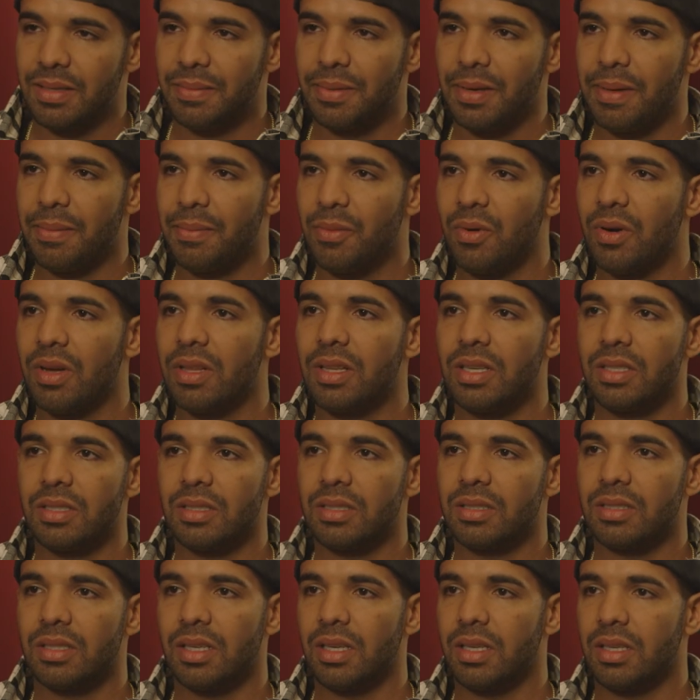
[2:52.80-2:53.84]
a bit more than
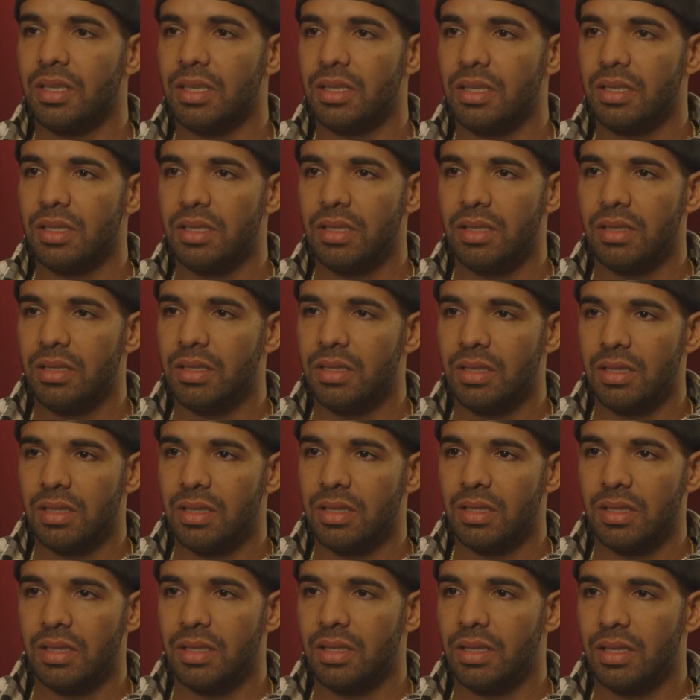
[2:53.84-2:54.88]
just like,
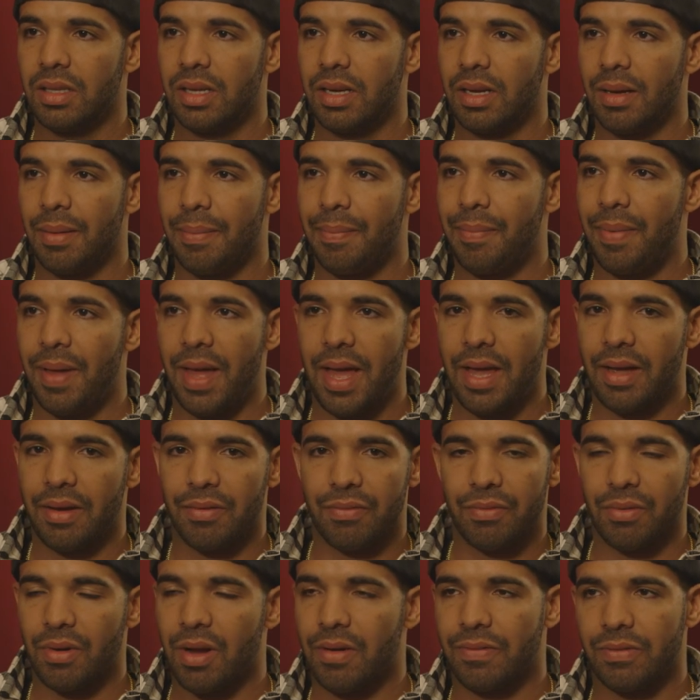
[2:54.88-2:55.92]
like a bag
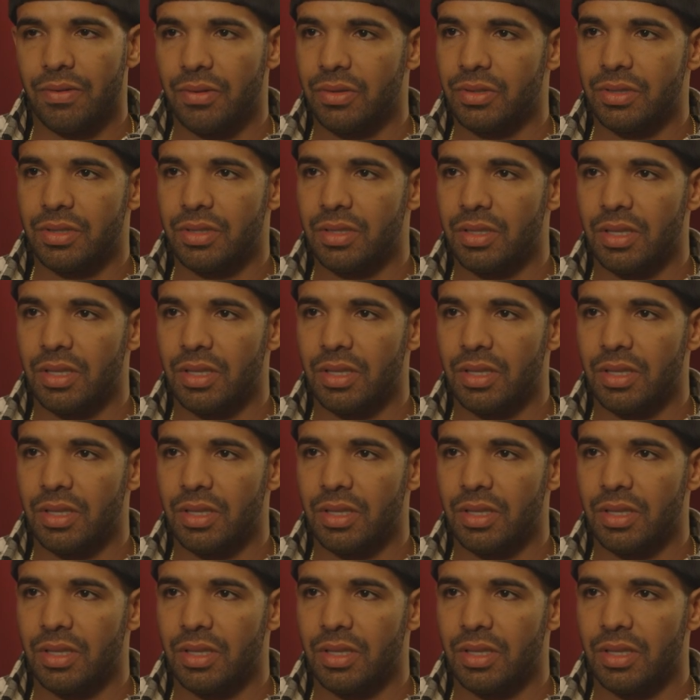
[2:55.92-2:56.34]
of Ruffles